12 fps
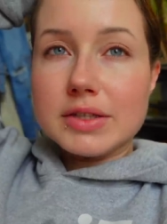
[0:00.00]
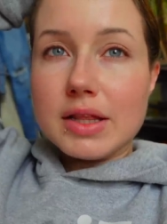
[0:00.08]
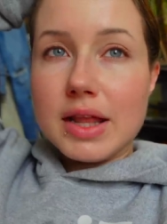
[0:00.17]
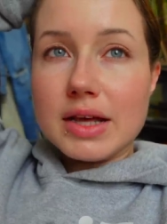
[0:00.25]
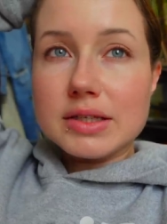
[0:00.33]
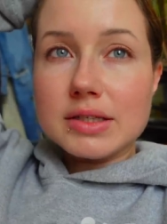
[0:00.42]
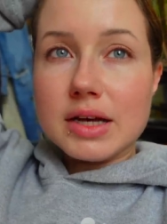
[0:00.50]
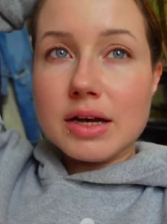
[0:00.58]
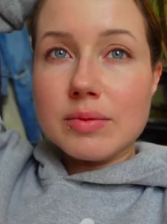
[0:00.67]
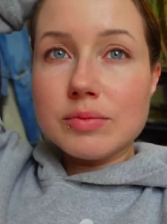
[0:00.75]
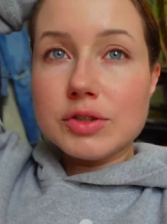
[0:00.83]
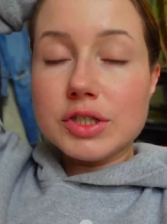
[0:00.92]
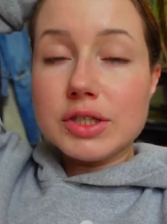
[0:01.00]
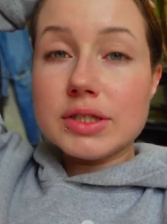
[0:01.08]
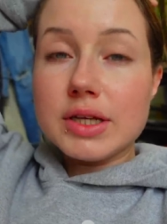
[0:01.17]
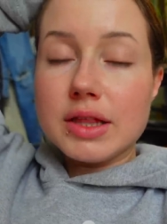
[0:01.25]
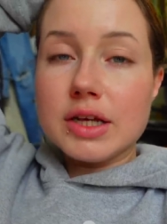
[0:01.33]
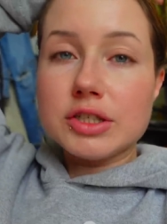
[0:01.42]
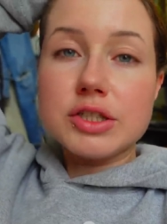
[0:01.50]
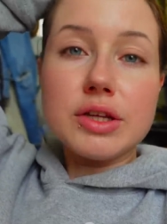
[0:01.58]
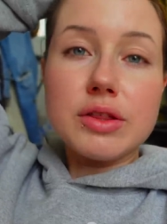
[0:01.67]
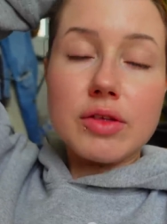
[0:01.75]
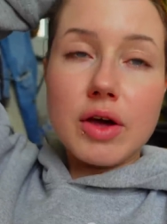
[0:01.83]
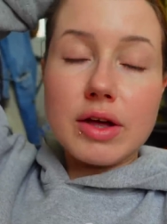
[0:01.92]
to last time she said that she
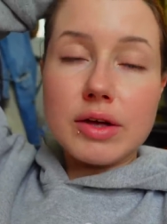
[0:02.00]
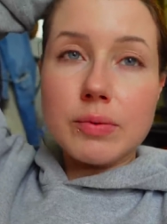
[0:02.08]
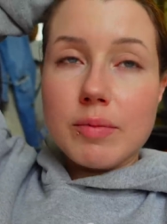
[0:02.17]
thought it,